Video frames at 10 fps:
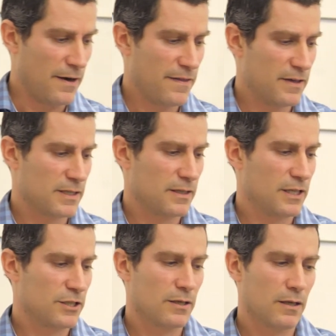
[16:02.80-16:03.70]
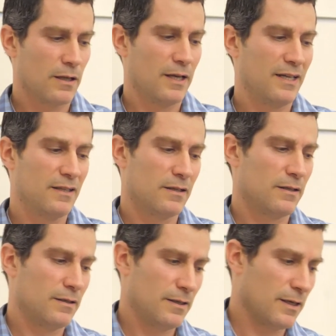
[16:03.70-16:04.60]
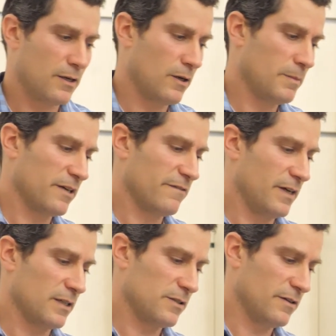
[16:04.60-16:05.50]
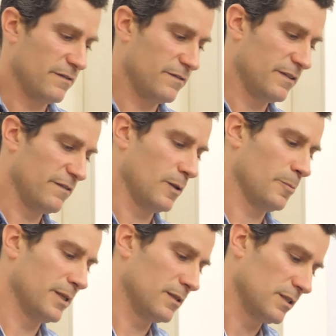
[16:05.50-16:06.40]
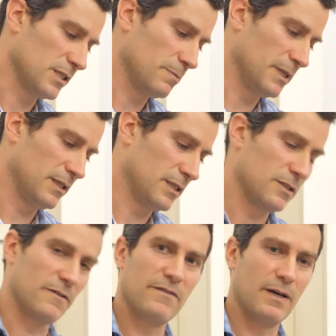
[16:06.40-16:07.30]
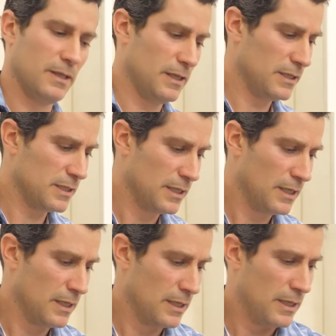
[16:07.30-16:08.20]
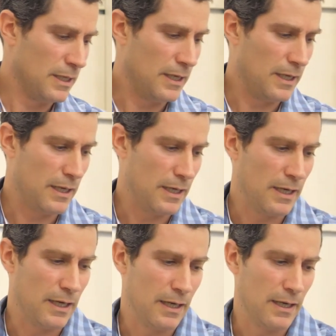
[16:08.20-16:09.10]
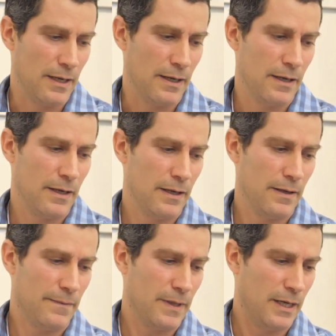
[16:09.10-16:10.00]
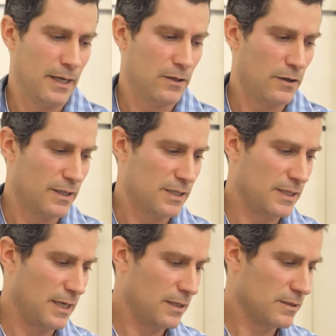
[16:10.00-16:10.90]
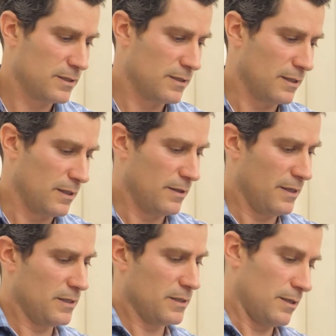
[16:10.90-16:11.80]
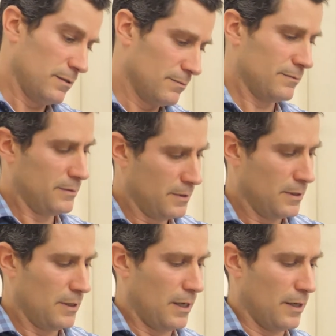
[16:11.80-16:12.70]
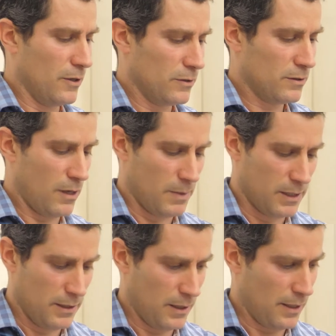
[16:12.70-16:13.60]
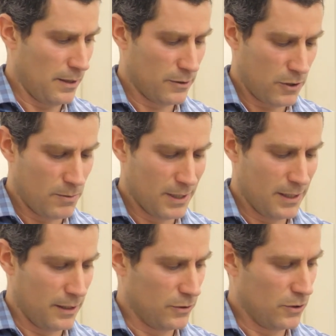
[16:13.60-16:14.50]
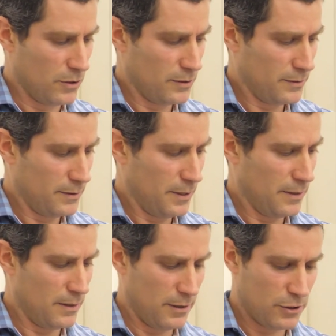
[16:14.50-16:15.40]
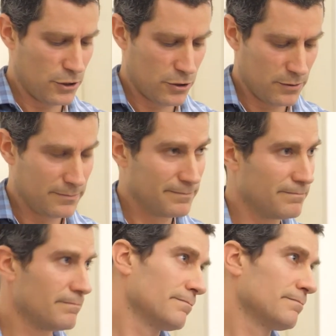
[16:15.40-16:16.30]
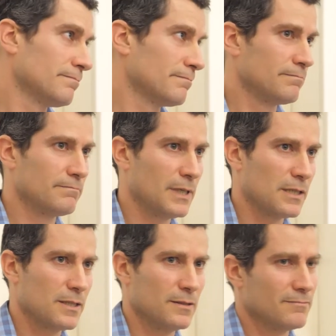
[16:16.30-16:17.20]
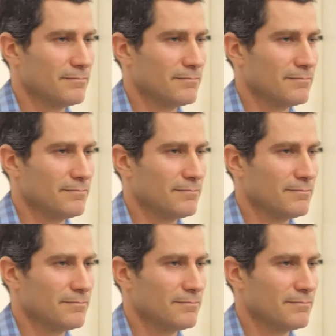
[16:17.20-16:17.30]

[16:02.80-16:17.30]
These additional hidden economic effects of developmental disabilities and families and on the states, that these are commonly ignored in the literature. That's it.